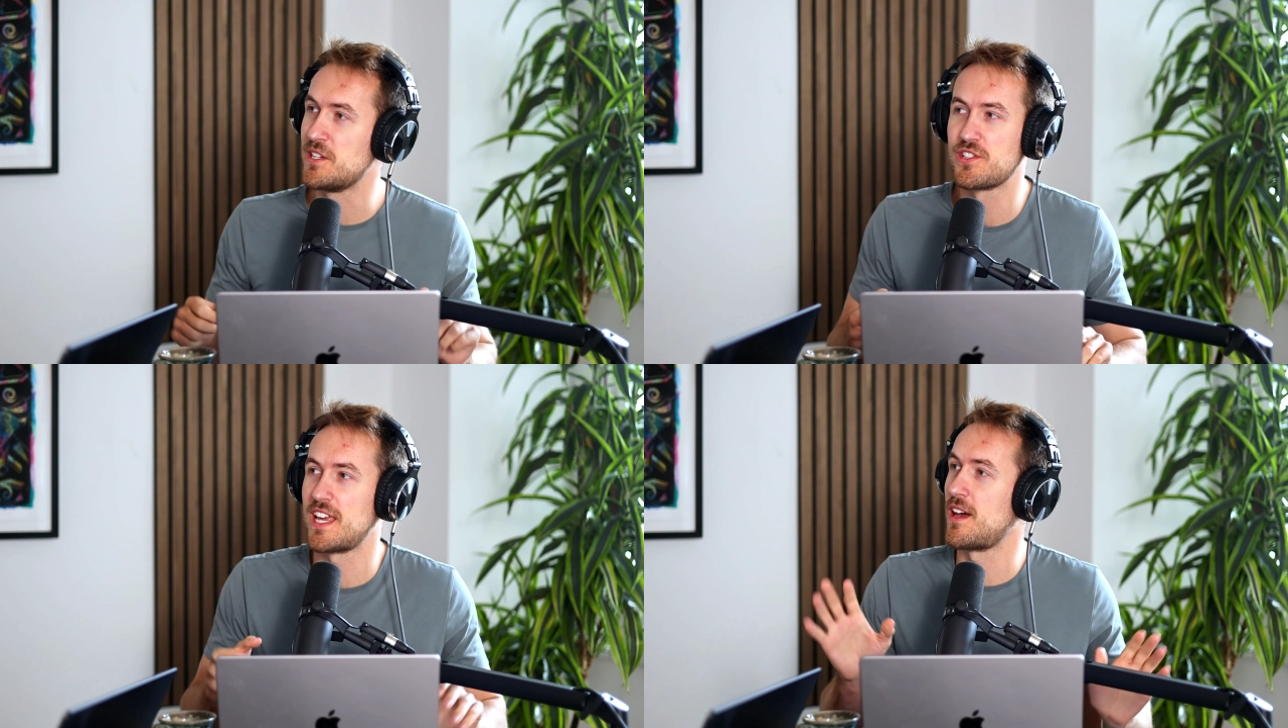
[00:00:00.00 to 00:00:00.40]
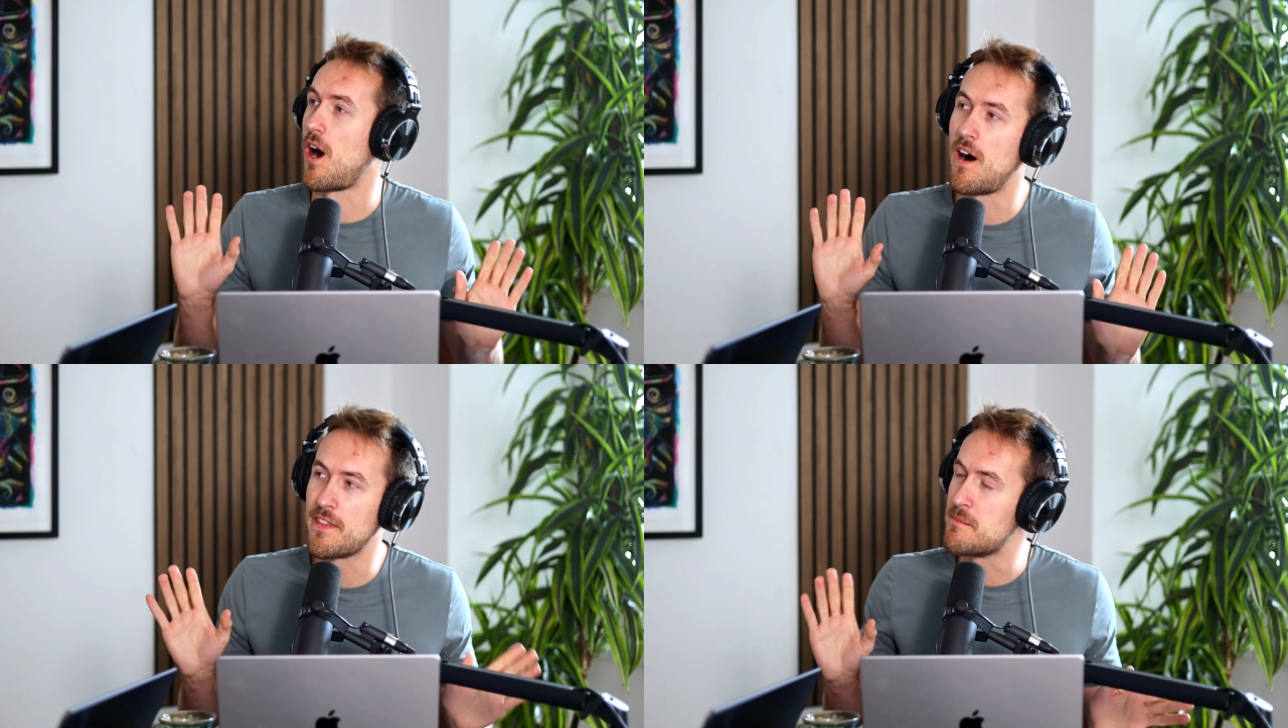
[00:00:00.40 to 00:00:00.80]
Just like
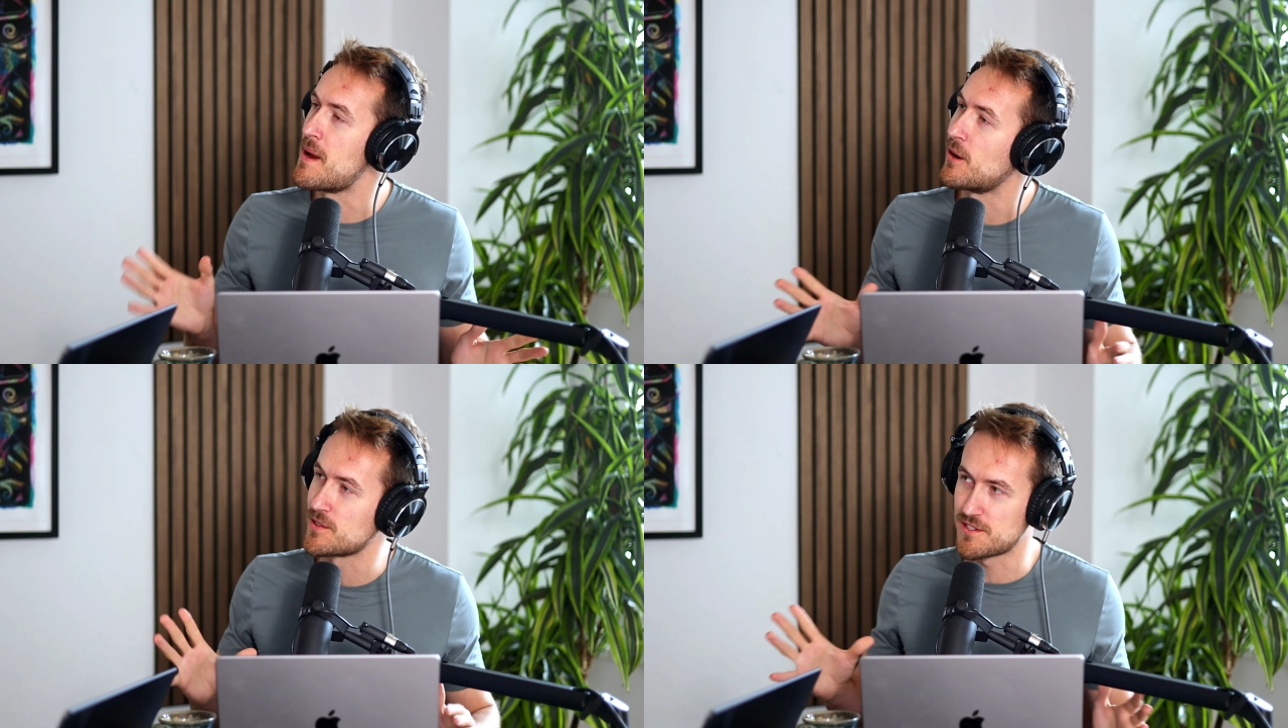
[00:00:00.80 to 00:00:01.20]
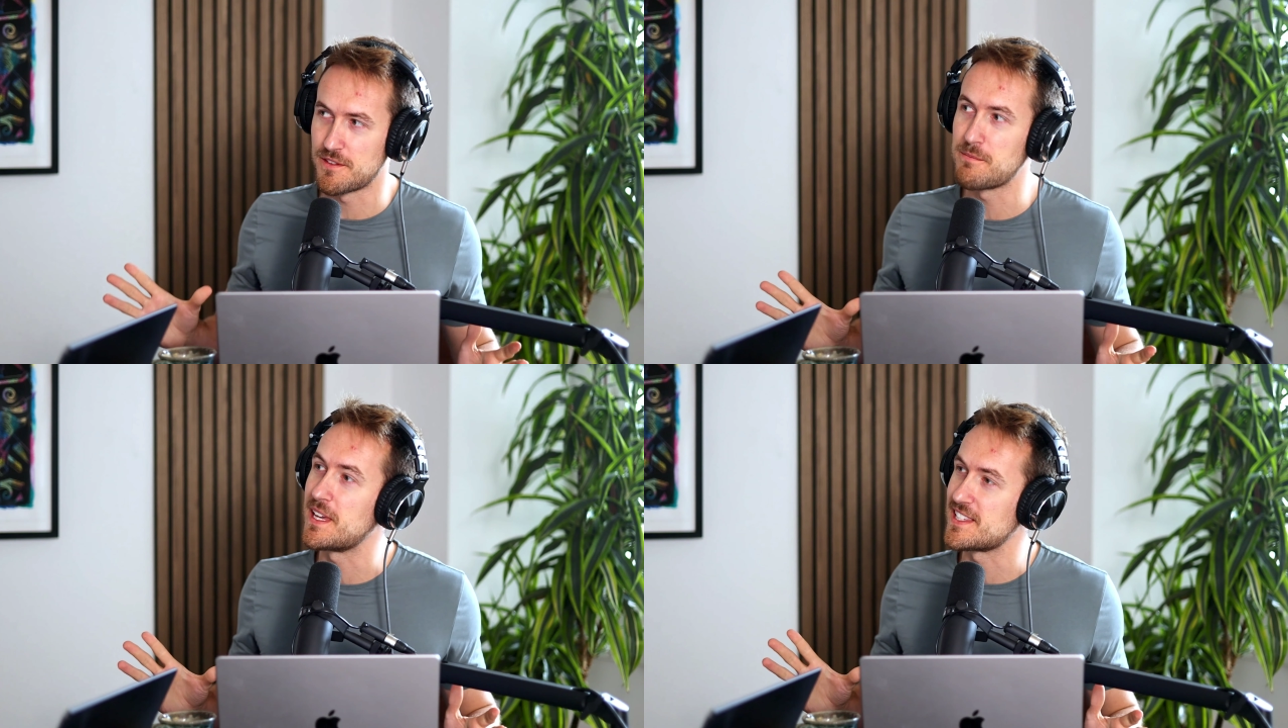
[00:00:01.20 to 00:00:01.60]
on the merits of
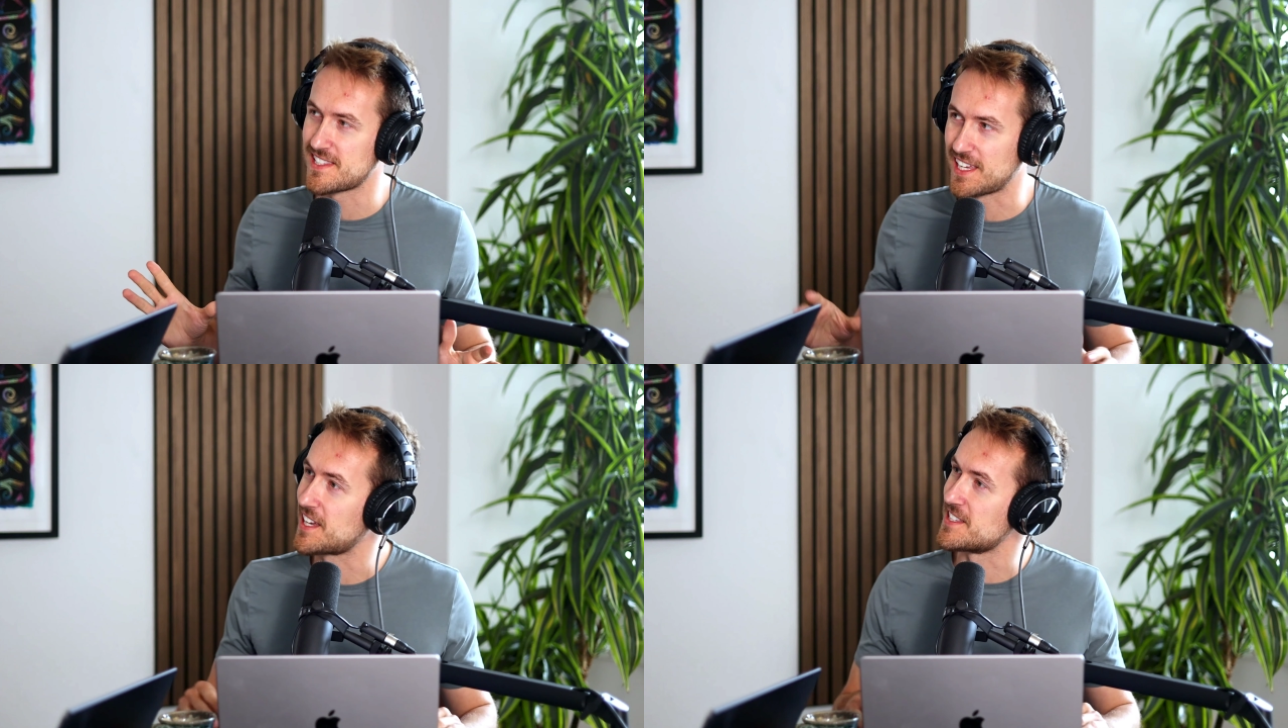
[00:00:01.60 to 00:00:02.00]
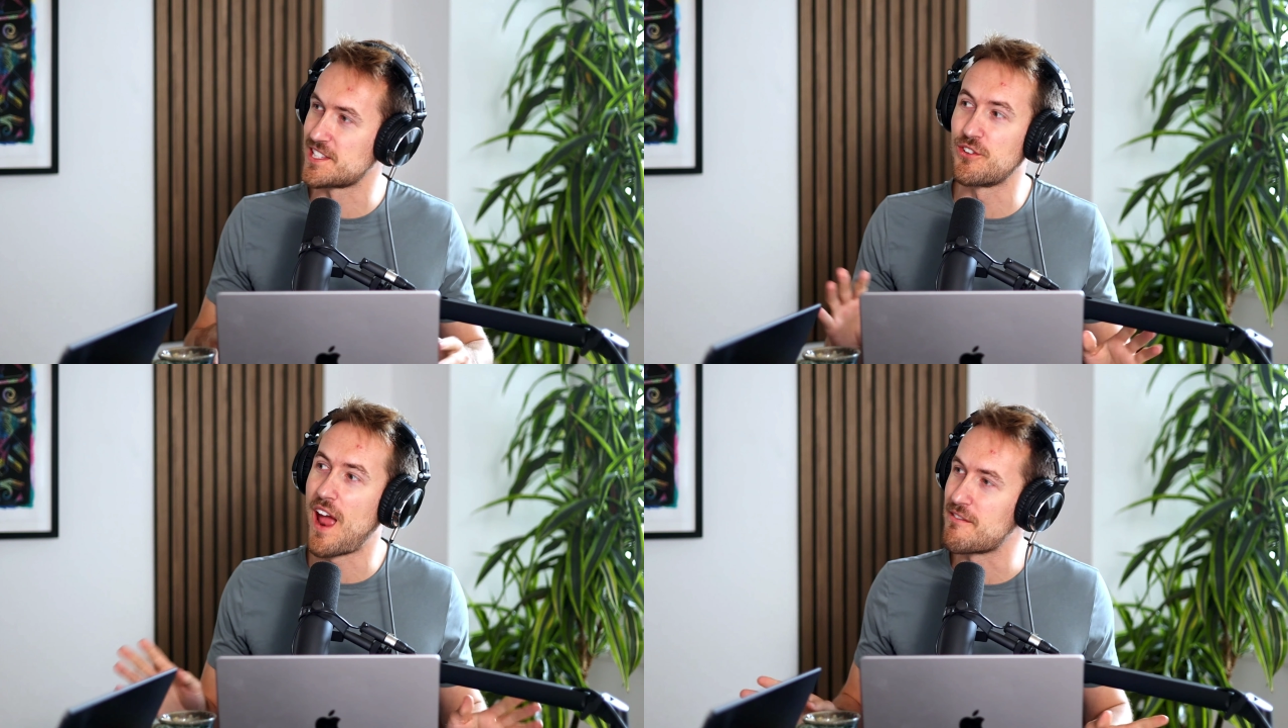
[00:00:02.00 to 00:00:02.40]
the piece, like
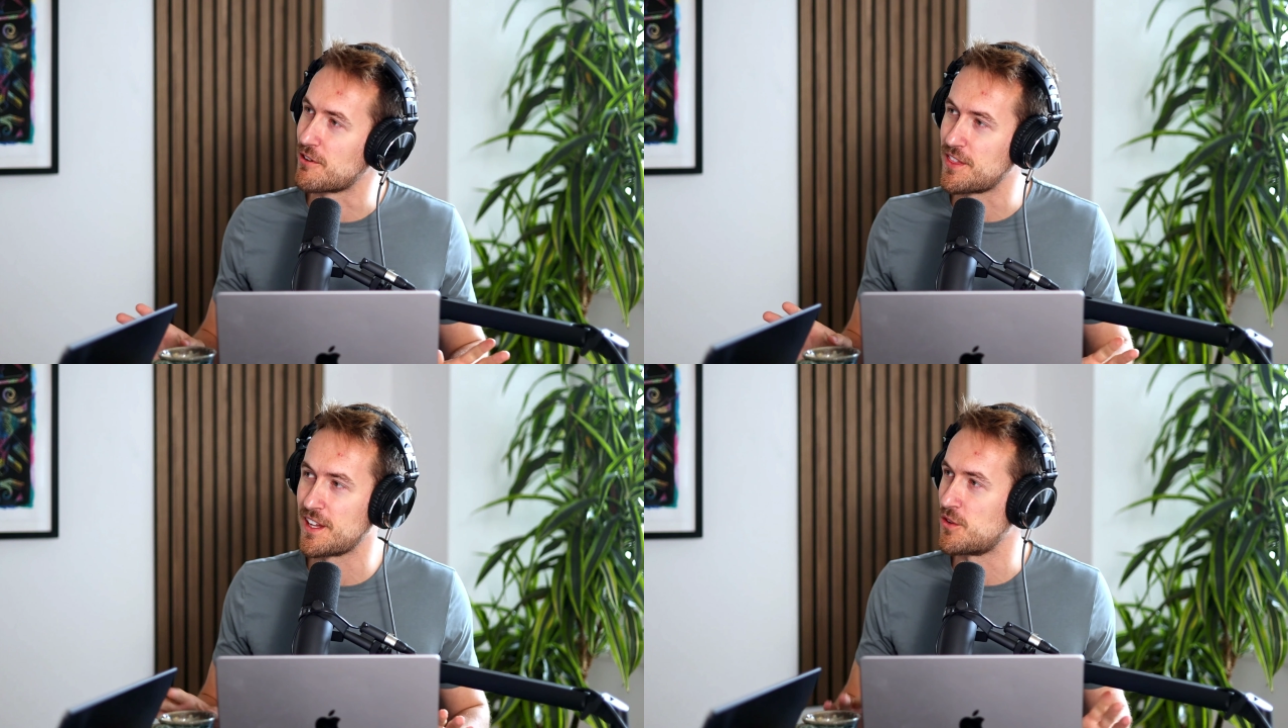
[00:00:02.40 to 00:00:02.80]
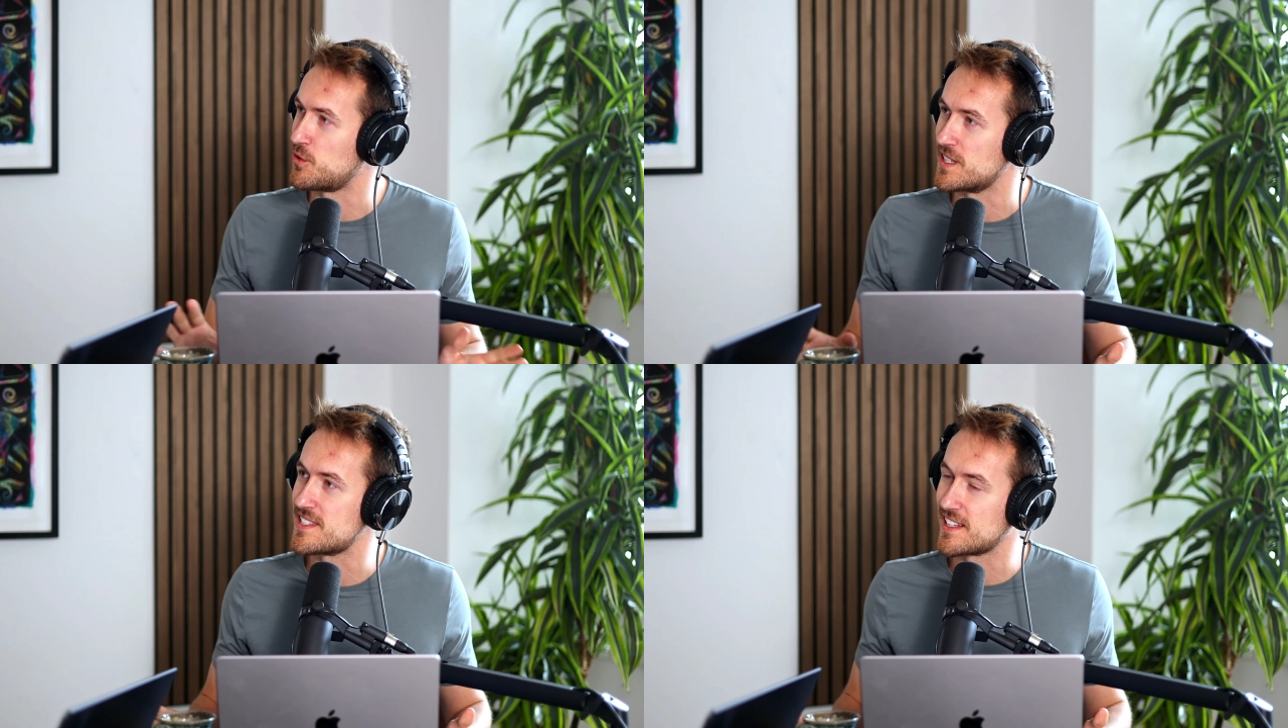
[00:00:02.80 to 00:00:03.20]
consider everything
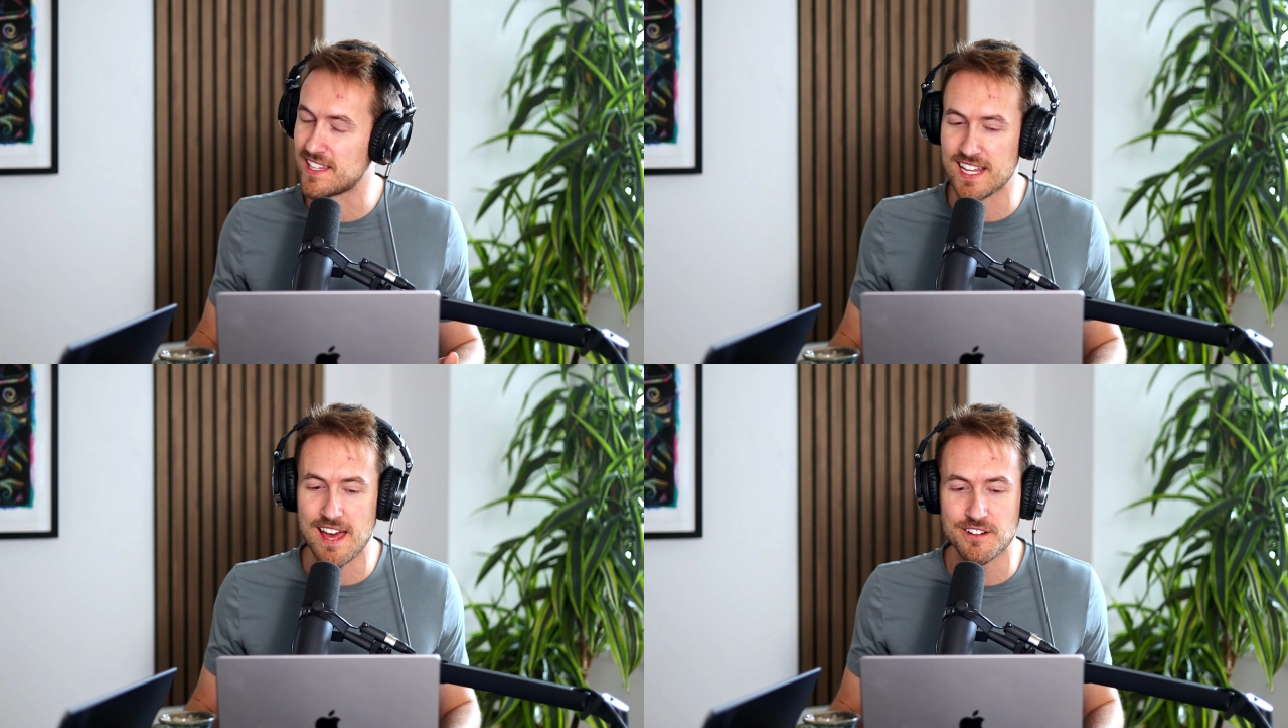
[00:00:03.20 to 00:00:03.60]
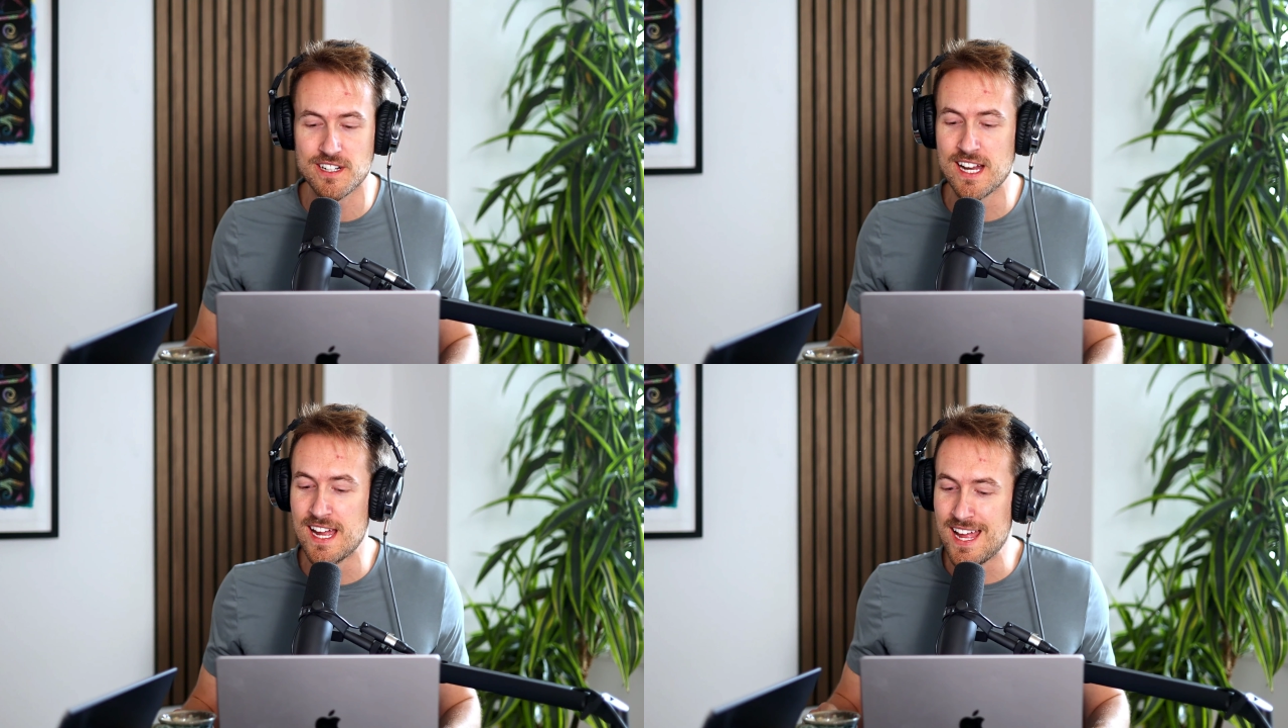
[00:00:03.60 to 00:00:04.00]
holistically together.